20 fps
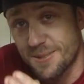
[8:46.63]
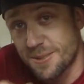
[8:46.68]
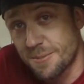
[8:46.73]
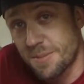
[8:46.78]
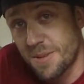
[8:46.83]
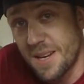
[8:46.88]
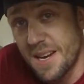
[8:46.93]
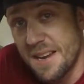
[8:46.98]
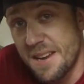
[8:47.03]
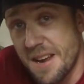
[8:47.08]
was
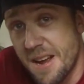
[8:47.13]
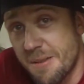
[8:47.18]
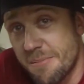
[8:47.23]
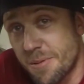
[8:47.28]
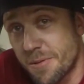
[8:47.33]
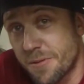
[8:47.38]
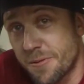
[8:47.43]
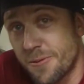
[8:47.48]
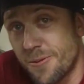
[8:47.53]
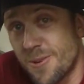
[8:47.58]
planned out
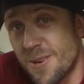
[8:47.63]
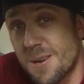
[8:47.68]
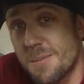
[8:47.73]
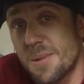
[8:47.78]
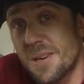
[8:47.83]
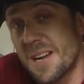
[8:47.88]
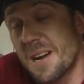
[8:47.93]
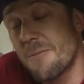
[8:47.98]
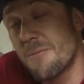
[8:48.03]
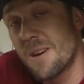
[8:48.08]
before,
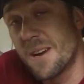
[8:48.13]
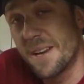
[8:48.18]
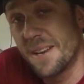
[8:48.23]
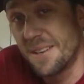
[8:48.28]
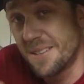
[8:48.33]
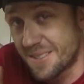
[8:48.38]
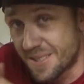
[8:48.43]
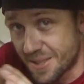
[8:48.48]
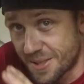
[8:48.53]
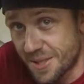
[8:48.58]
but I waited
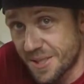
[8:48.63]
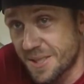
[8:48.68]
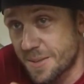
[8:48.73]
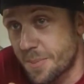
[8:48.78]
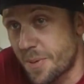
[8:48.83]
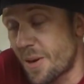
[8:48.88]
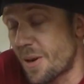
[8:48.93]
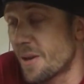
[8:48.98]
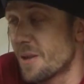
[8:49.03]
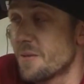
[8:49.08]
until this
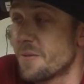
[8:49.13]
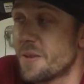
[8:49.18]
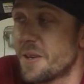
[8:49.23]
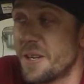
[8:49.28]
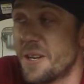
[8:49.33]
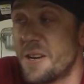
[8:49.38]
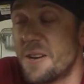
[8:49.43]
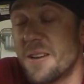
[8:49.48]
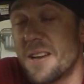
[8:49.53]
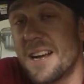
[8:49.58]
part of the
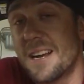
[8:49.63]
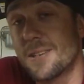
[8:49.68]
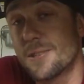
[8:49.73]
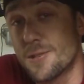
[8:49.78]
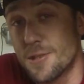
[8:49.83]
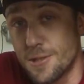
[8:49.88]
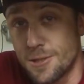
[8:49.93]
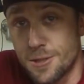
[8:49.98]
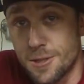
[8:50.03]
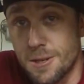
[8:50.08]
video to
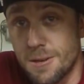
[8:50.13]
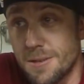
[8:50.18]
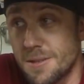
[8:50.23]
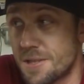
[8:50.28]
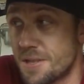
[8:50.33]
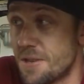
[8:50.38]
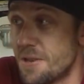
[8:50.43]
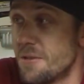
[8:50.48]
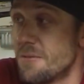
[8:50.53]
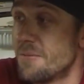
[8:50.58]
actually show it
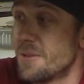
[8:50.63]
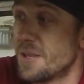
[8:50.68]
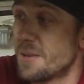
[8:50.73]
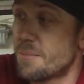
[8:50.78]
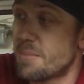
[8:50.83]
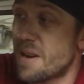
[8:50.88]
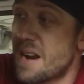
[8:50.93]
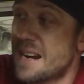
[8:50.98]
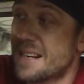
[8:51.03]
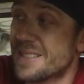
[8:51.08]
to you when the
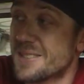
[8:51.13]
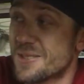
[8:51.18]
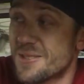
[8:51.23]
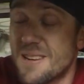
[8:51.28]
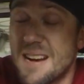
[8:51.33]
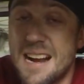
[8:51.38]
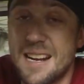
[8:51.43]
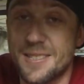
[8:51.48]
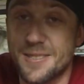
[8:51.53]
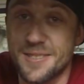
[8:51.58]
brackets
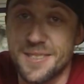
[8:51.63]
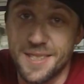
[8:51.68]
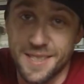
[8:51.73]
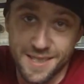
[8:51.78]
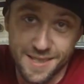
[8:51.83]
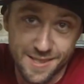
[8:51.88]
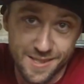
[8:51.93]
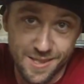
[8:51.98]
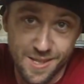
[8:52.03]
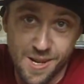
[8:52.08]
are actually
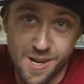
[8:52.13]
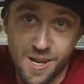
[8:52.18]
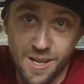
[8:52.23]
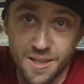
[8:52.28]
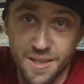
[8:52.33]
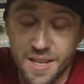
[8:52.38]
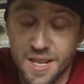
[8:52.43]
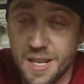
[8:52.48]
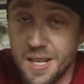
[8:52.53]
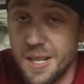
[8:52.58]

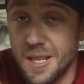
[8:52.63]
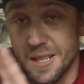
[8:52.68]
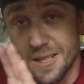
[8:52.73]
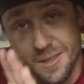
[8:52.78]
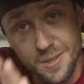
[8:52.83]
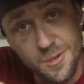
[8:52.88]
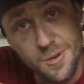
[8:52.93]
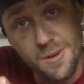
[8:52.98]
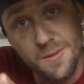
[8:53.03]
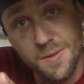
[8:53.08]
installed.
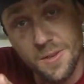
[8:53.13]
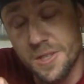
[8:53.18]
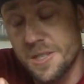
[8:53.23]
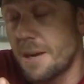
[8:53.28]
Let's go over a